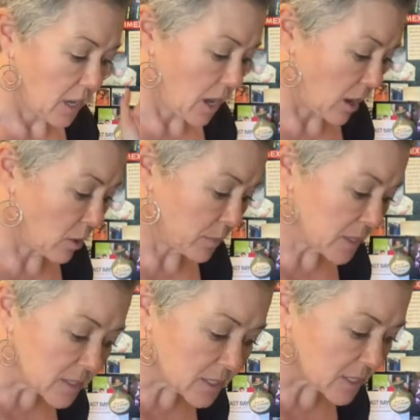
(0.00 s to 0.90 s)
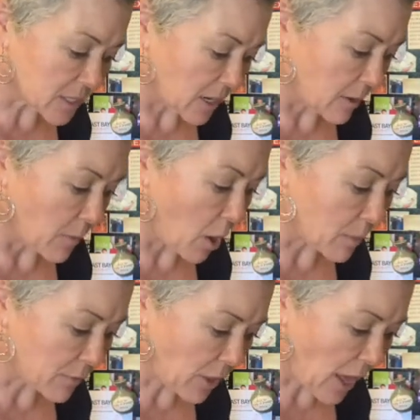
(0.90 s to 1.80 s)
almonds,
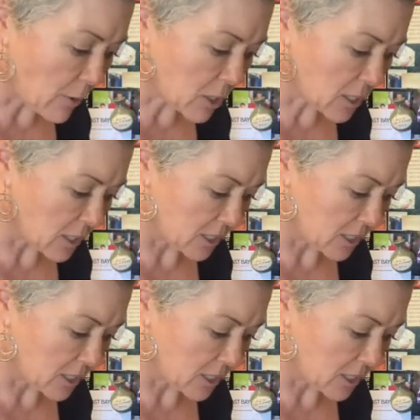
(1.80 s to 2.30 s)
almond flour.